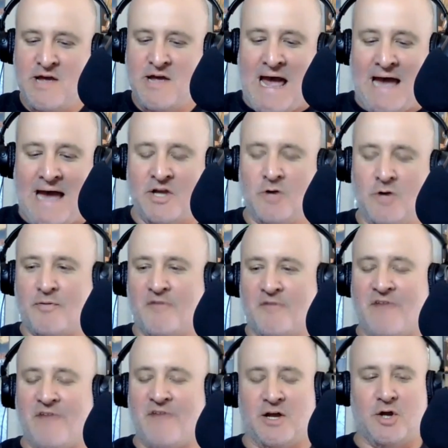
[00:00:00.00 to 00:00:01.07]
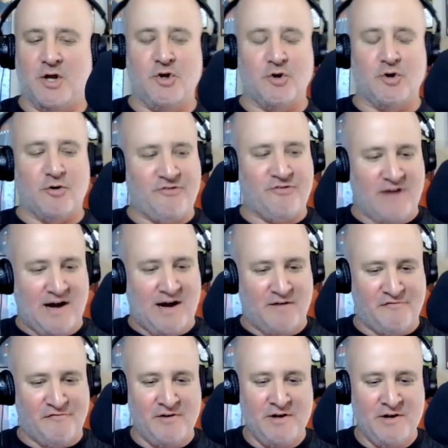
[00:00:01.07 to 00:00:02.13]
How do you right. prevent
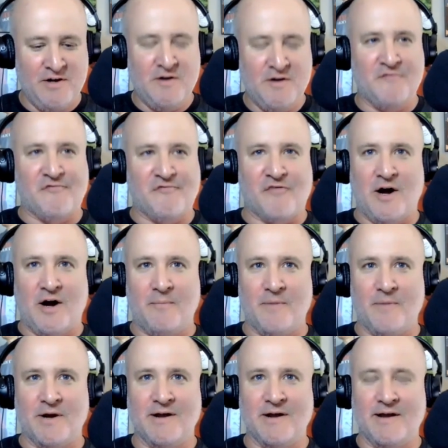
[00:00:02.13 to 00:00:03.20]
yourself from